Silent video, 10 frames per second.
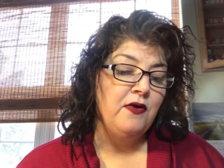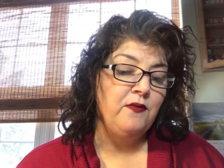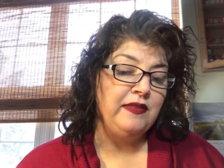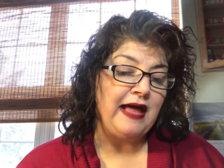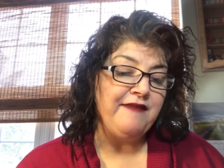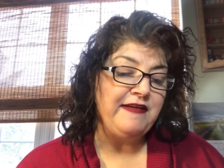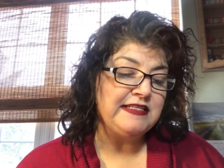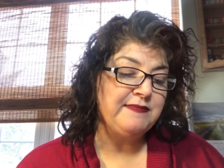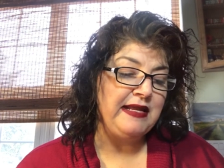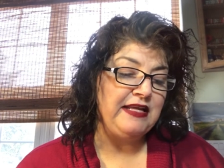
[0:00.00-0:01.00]
When life
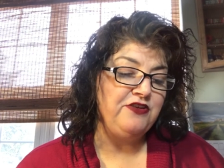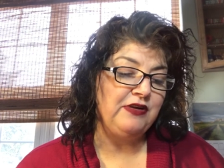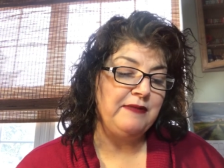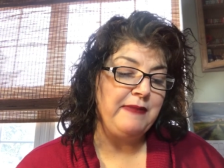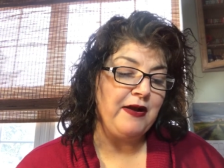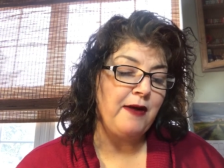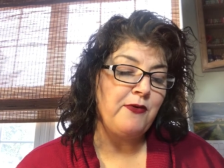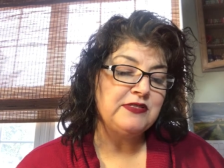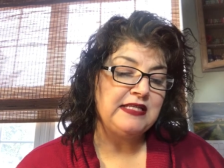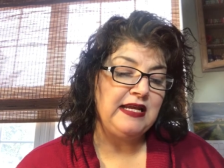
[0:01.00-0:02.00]
has meaning, you can bear
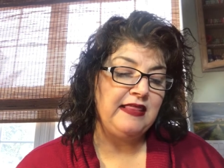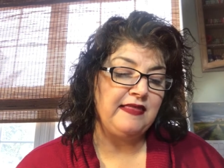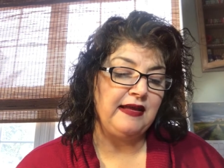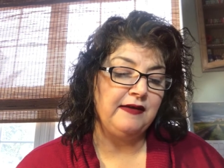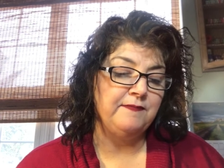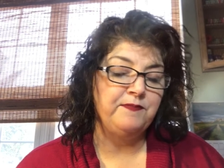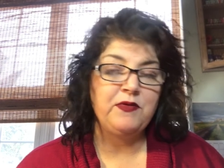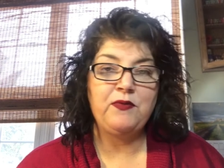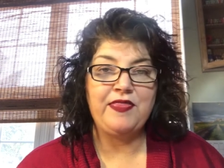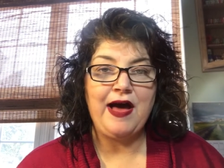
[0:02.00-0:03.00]
almost anything.
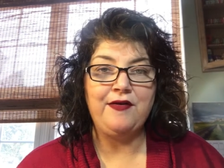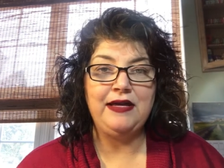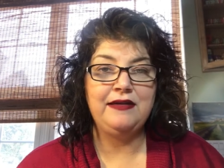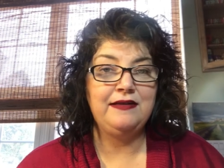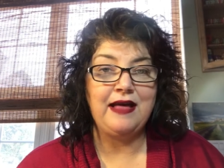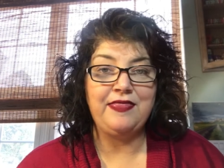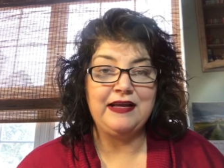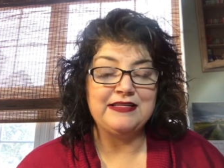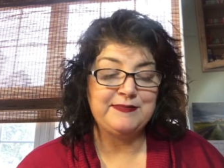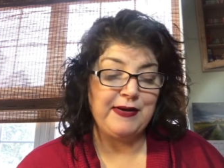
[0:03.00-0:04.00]
Without it,
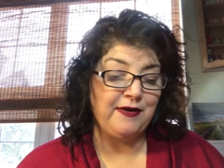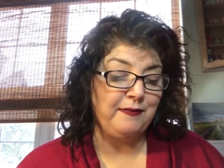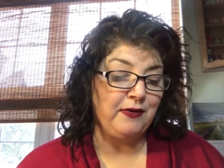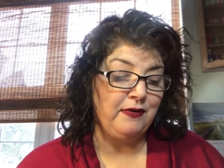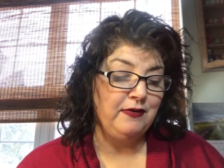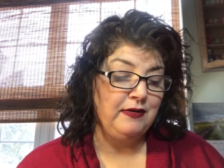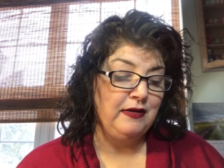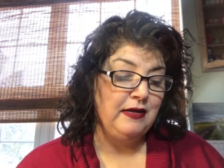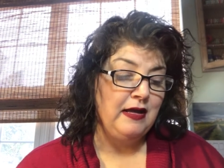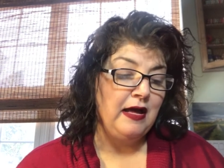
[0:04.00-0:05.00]
nothing is bearable.
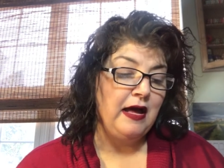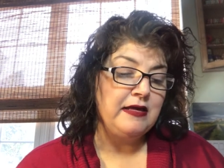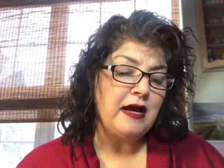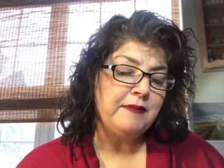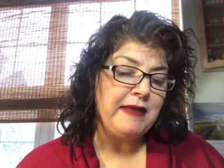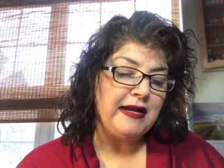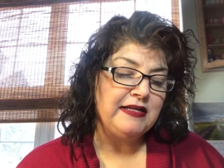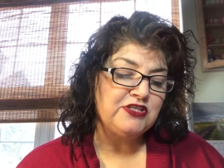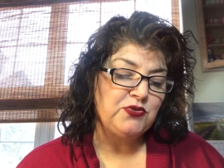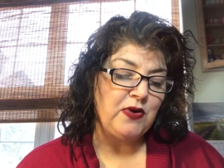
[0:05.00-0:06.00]
A young man in
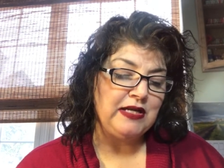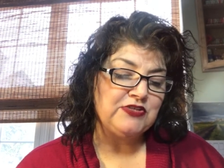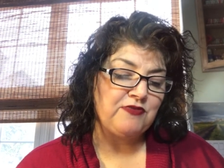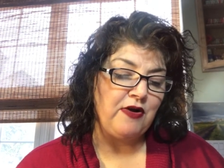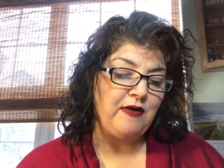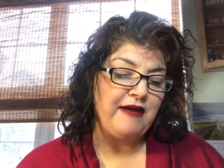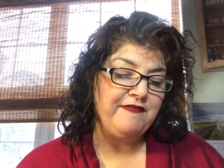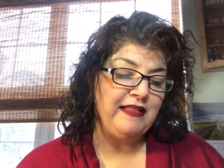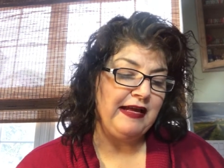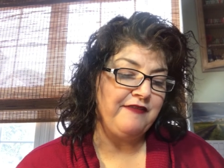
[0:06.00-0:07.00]
his 20s wrote, I
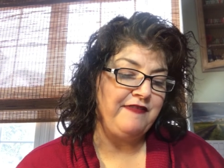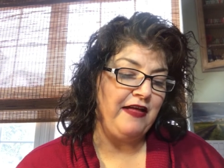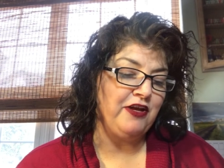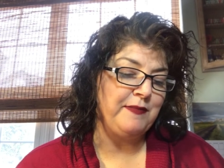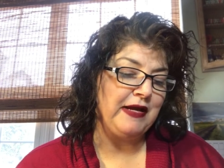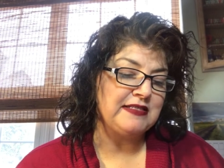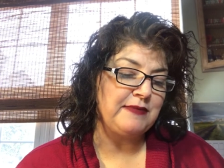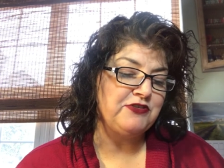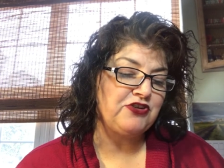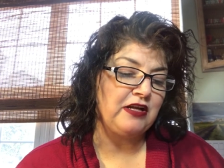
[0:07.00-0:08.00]
feel like a failure because
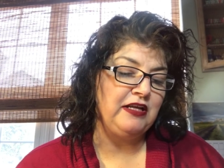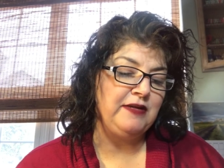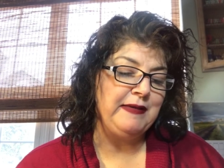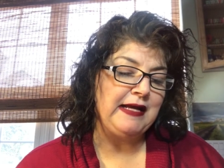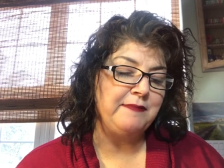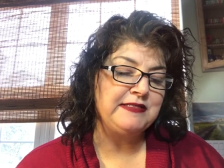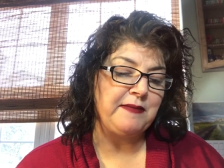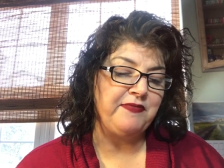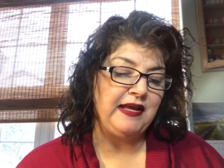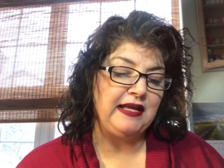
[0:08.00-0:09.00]
I'm struggling to become
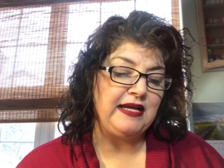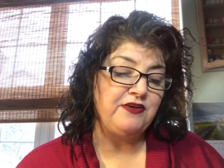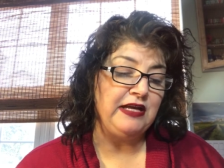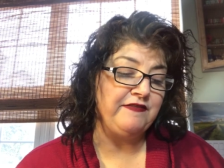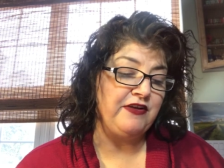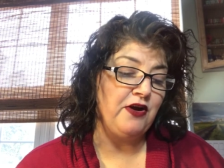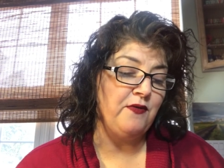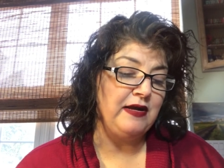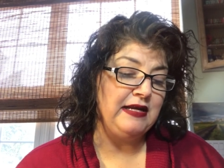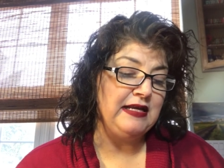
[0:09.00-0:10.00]
something and I don't even know
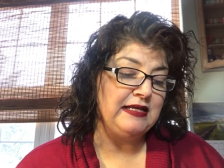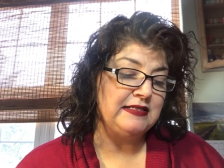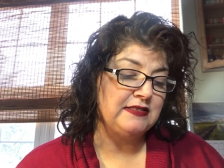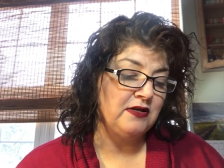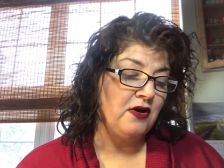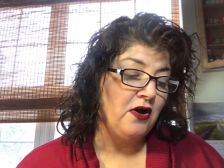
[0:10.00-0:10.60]
what it is.